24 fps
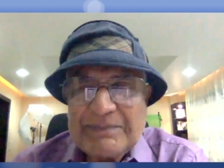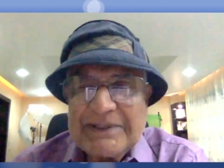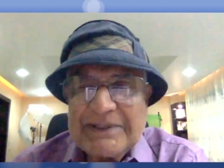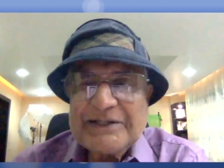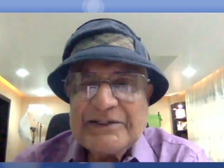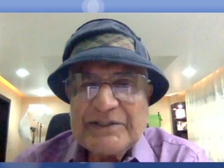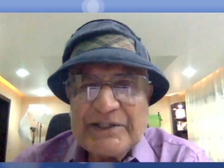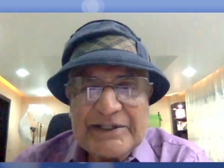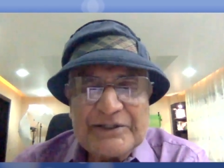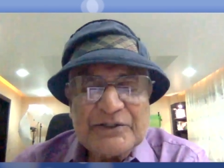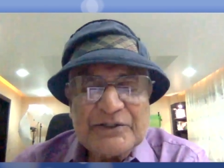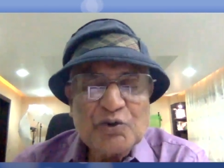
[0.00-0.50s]

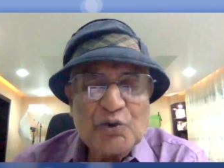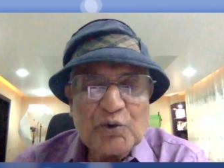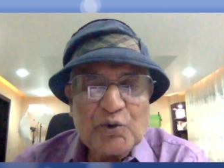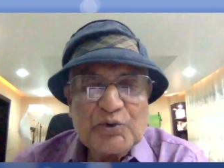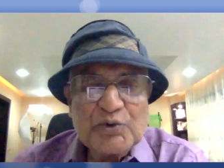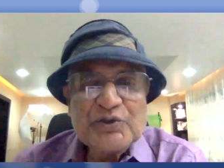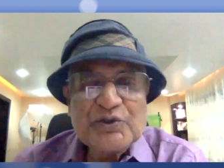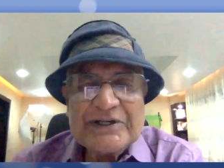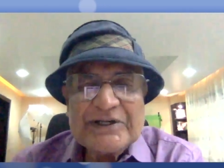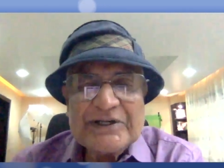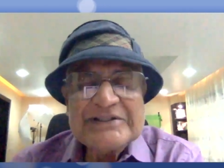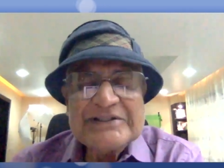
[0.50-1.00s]
but
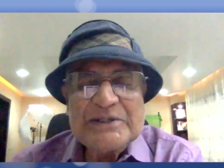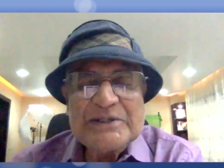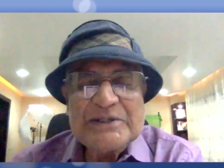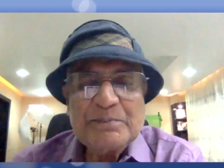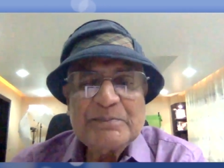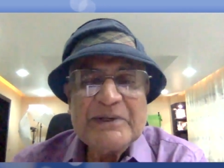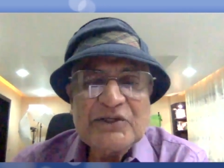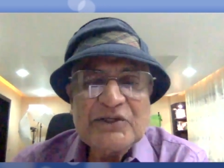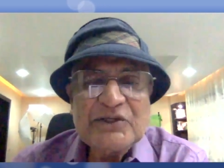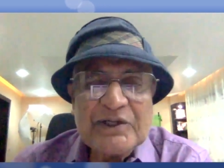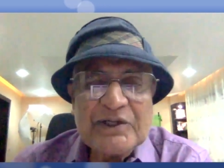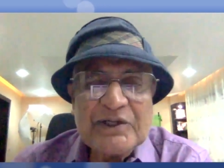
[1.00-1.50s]
intuition is a
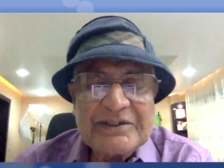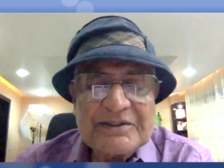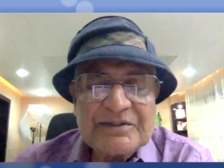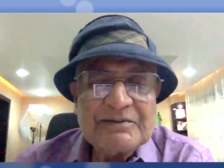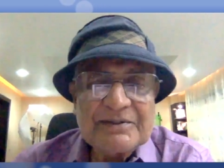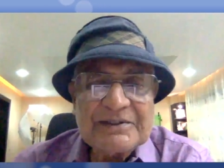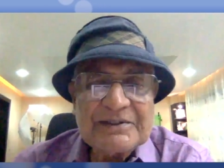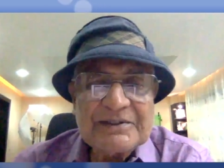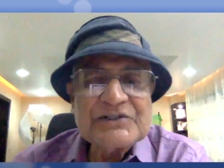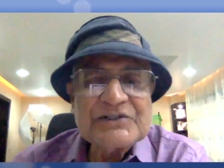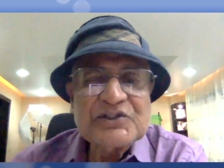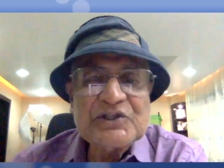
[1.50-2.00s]
better
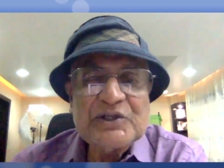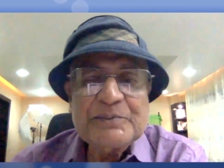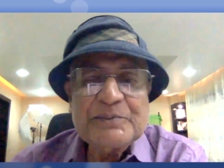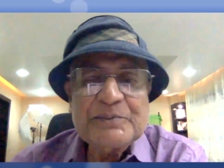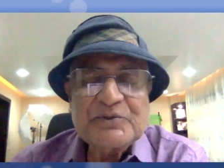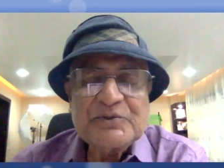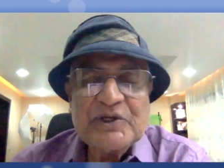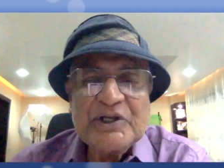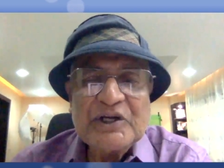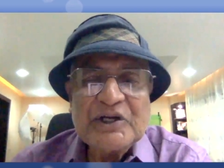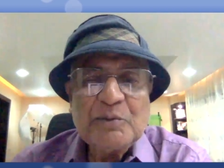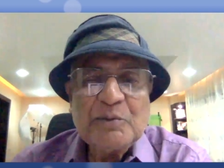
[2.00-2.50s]

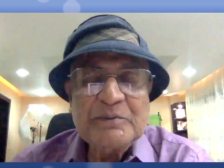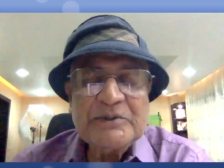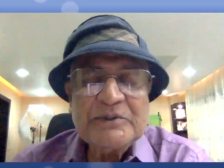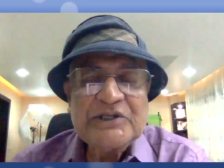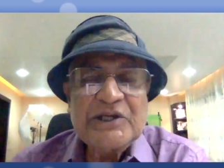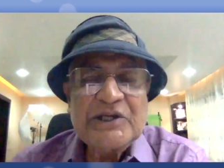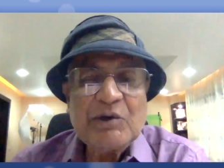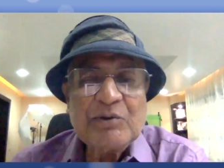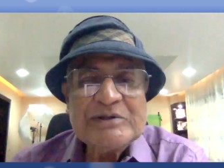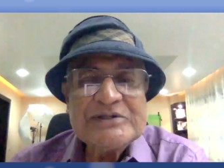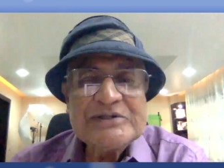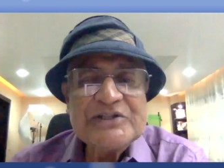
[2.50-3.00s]
description of
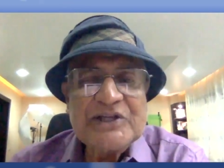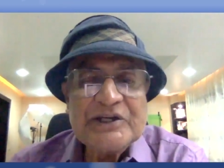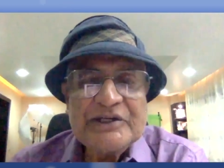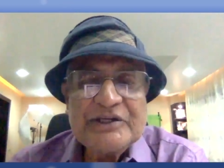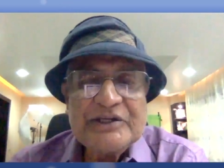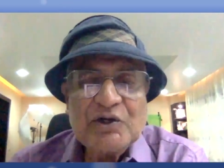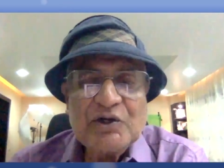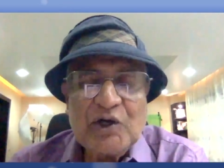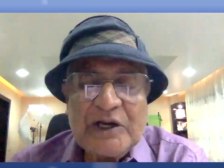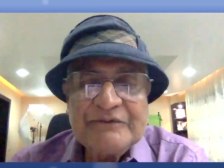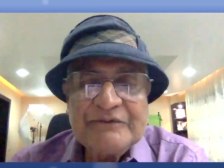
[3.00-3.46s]
it. I was at a